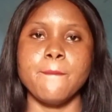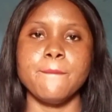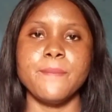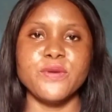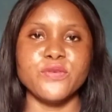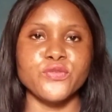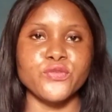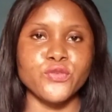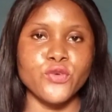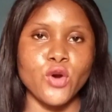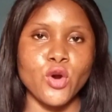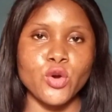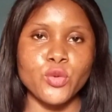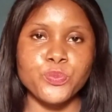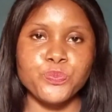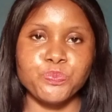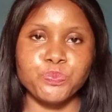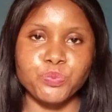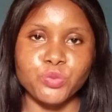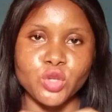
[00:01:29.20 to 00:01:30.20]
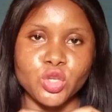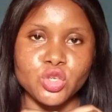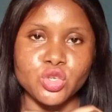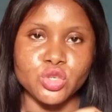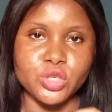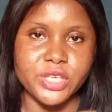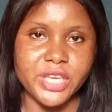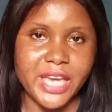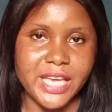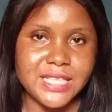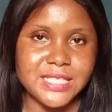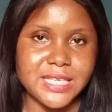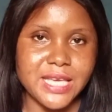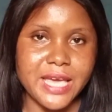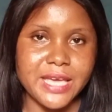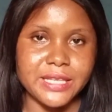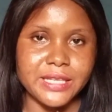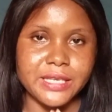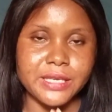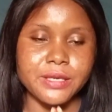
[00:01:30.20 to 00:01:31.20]
before you get
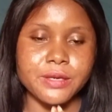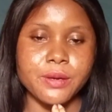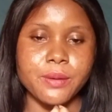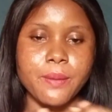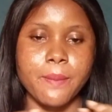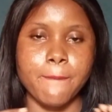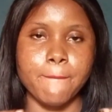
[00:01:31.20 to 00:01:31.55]
any